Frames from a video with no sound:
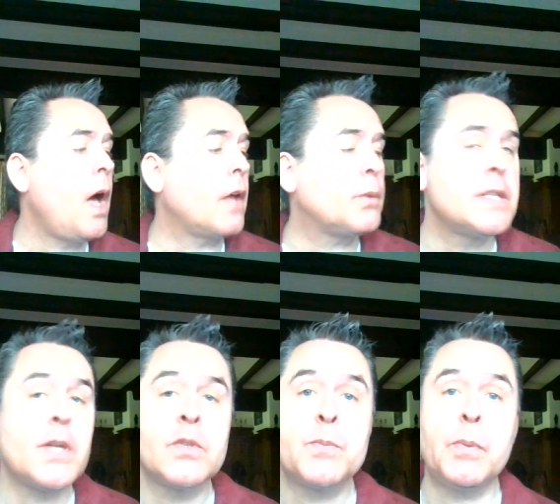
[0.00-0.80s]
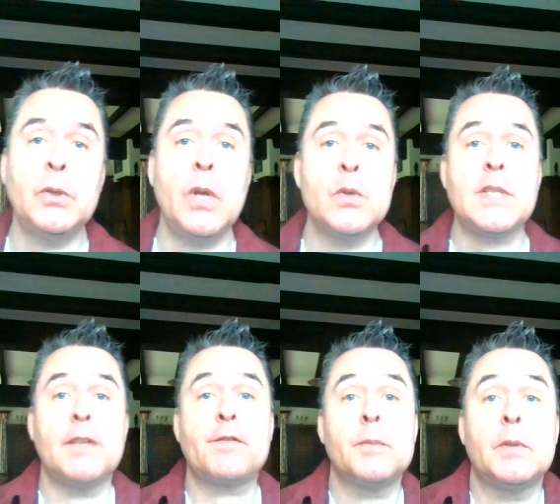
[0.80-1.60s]
otherwise known as Blue Nosy
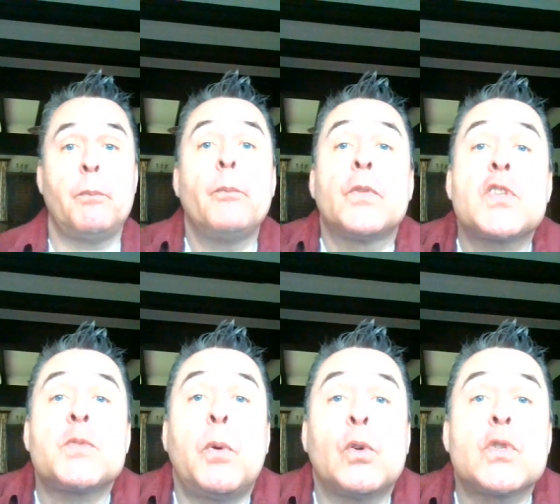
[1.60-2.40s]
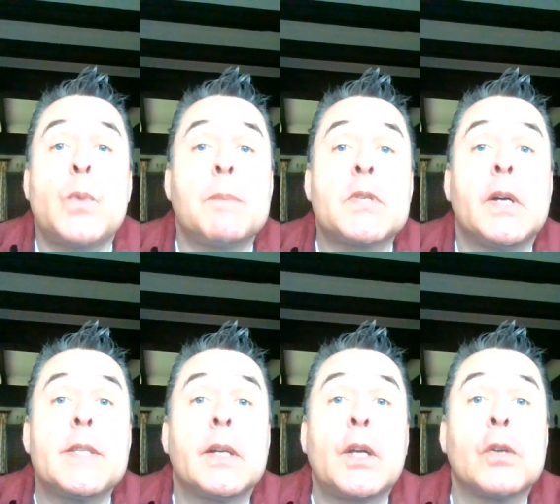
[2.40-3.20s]
from the, the sports
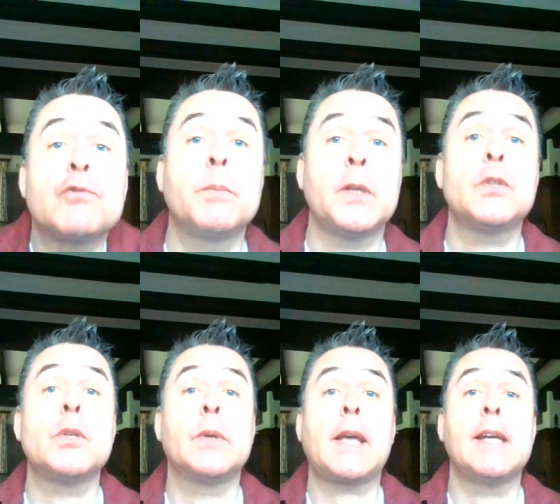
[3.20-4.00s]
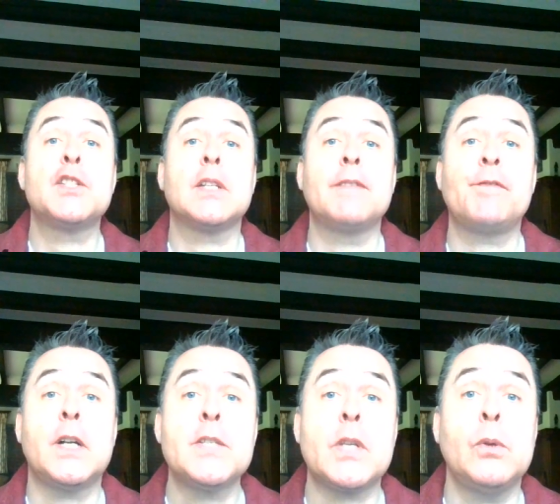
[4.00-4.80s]
website I contribute to occasionally,
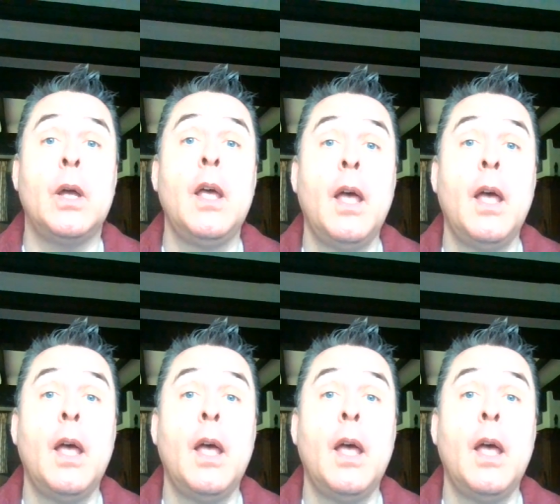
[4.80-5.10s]
FISO.